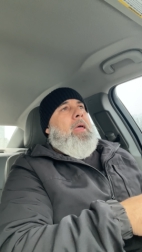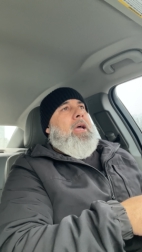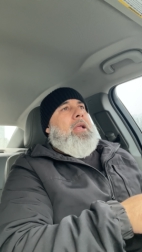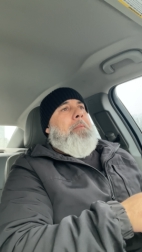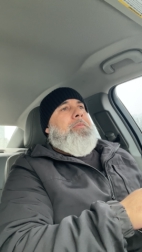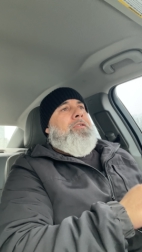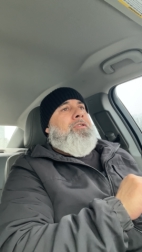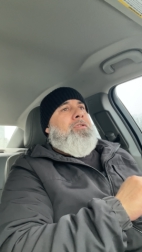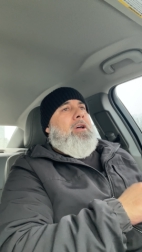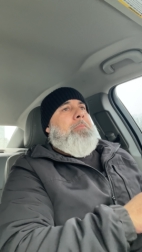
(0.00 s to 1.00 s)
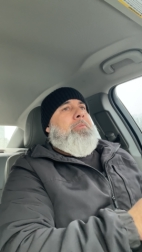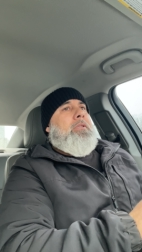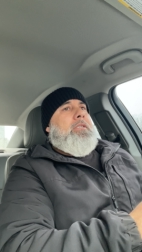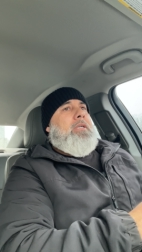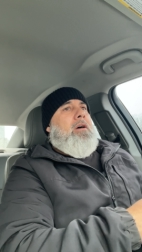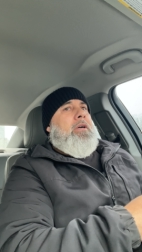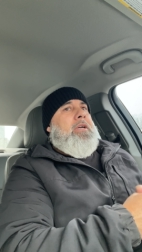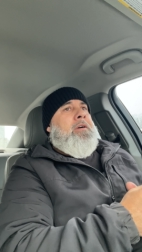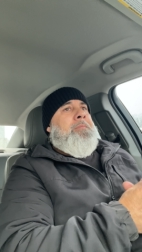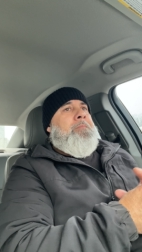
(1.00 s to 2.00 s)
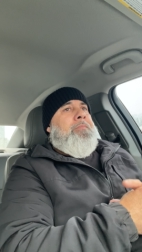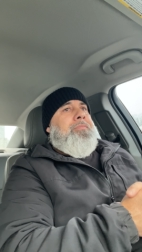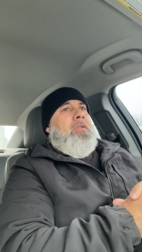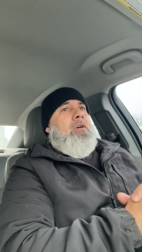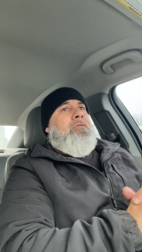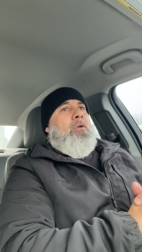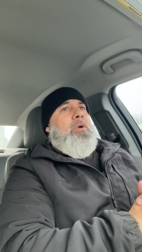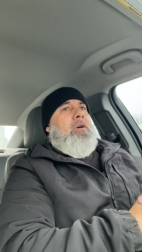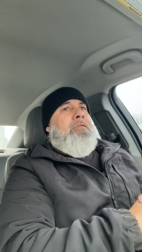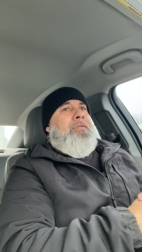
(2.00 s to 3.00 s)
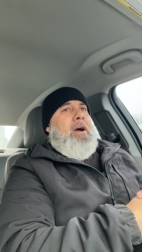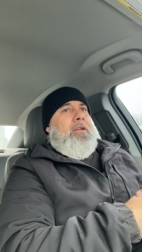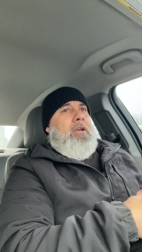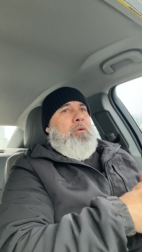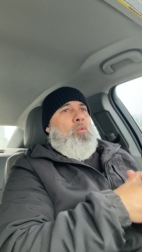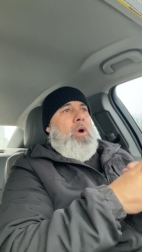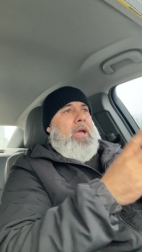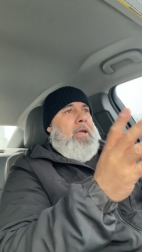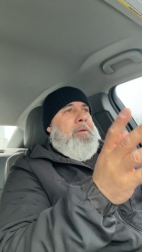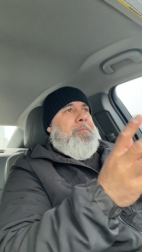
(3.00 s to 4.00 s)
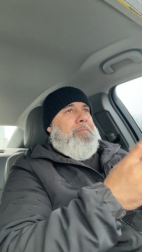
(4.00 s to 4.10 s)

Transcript: And I'm just trying to put this out here, for we could find a way